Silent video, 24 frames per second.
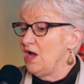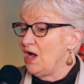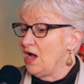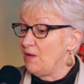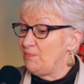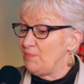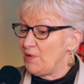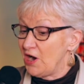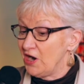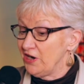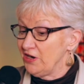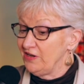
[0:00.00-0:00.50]
a
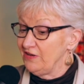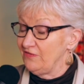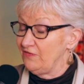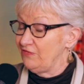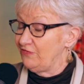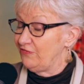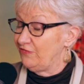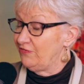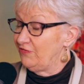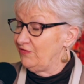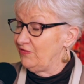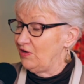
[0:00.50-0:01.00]
part
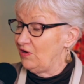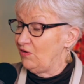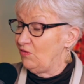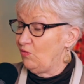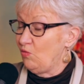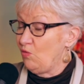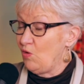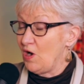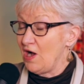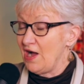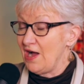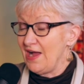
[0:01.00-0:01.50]
of
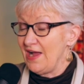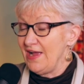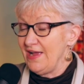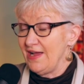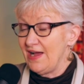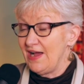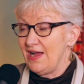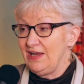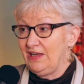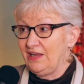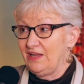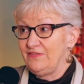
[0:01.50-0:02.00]
why
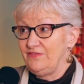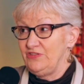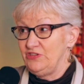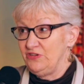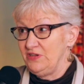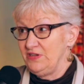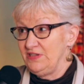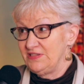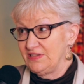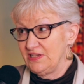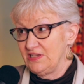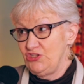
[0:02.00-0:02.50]
I love
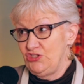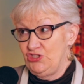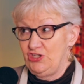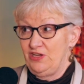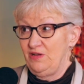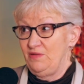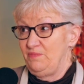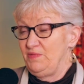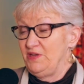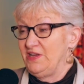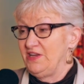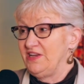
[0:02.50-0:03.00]
doing
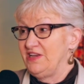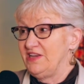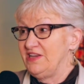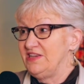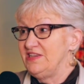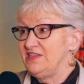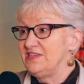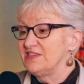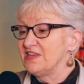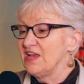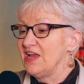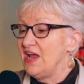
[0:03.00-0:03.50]
Sonship
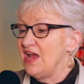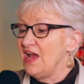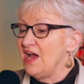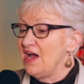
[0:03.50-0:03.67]
is